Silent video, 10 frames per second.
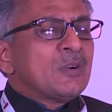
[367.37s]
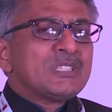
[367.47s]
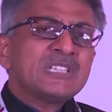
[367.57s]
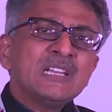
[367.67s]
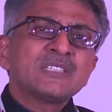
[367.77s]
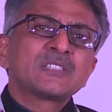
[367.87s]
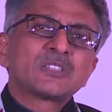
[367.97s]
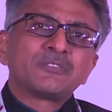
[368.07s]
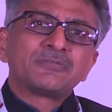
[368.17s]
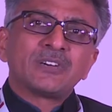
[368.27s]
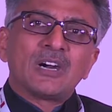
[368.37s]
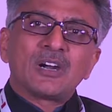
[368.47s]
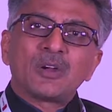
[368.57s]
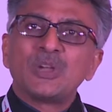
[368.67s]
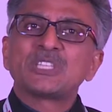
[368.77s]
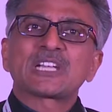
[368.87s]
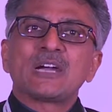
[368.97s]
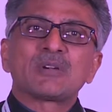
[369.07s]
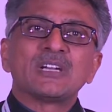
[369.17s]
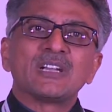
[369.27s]
Genesis of venture
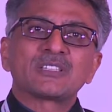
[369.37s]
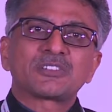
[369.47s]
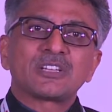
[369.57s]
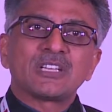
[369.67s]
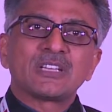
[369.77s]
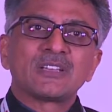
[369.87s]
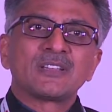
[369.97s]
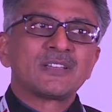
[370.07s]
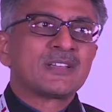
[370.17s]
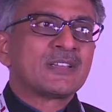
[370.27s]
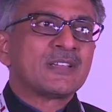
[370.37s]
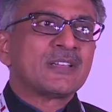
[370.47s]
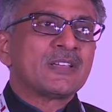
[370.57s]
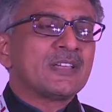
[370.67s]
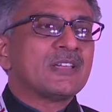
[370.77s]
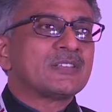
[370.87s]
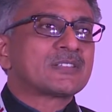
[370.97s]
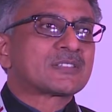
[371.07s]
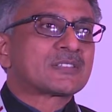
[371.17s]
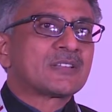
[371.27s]
capital industry
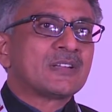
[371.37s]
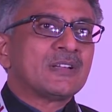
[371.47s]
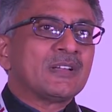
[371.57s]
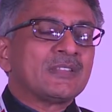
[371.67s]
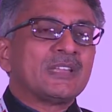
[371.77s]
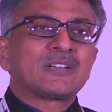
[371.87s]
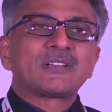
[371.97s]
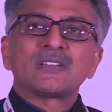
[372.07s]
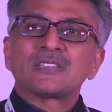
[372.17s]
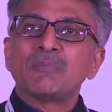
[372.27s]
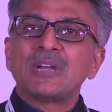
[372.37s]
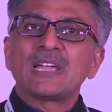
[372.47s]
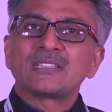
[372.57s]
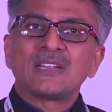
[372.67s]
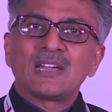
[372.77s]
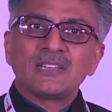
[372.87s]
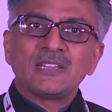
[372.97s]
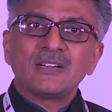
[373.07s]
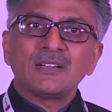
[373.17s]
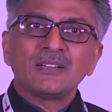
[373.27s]
is that somebody has an
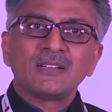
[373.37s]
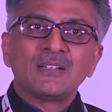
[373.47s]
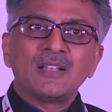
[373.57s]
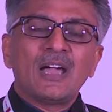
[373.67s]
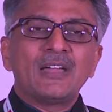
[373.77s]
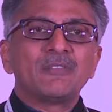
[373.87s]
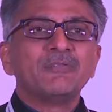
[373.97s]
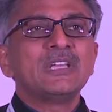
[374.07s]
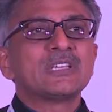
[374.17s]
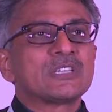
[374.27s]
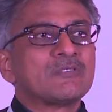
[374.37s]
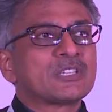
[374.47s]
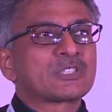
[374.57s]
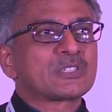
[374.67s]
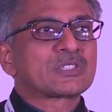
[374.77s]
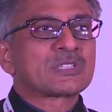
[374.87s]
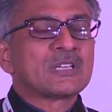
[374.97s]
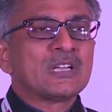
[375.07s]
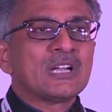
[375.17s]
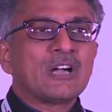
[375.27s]
idea and we as investors
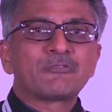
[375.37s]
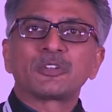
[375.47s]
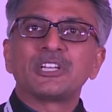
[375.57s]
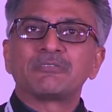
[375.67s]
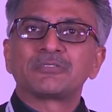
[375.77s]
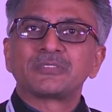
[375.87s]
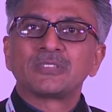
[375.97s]
have to give